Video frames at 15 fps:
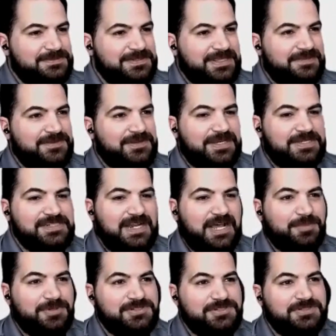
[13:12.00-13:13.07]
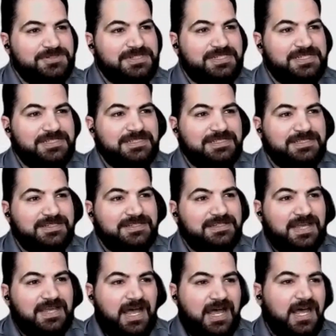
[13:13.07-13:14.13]
I want to give you guys an opportunity.
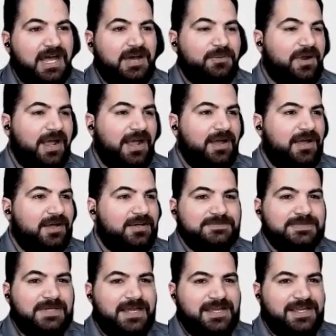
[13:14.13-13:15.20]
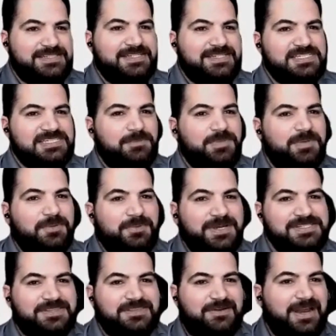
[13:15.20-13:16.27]
I see some people
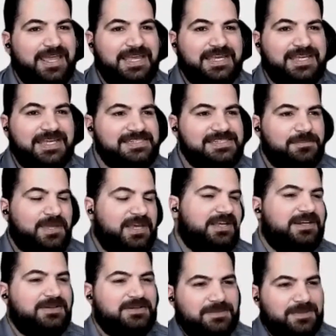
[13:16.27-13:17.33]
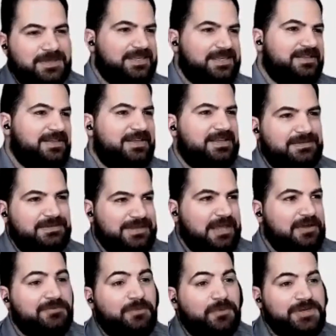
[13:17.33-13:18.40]
raising their hands. I'm not going to be
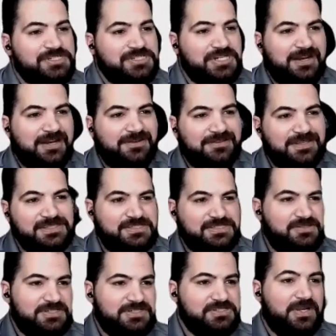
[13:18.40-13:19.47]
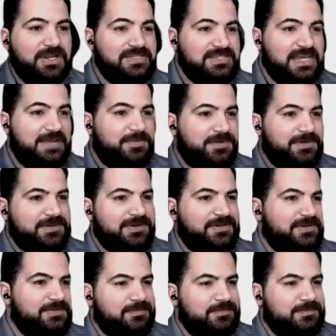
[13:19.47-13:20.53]
allowing voice chat on this. You can just go ahead and type
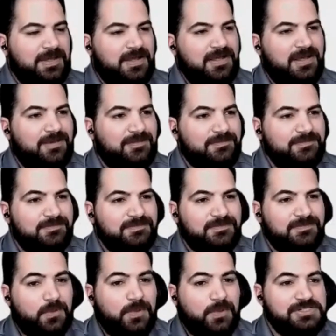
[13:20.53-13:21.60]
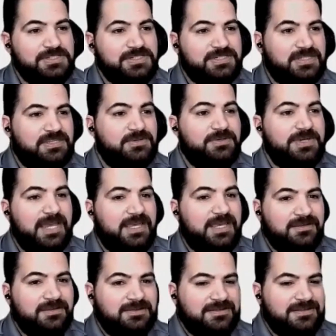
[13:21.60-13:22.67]
your question in the
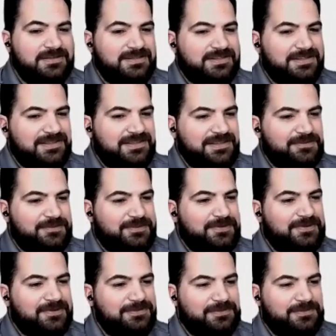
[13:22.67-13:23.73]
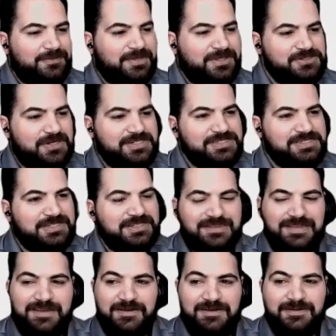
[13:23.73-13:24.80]
Q&A, and then we'll be addressing it
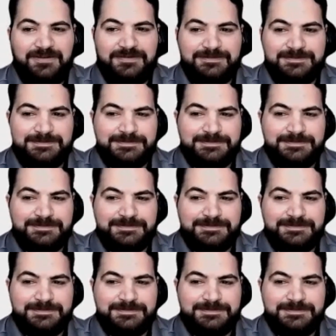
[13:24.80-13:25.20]
there.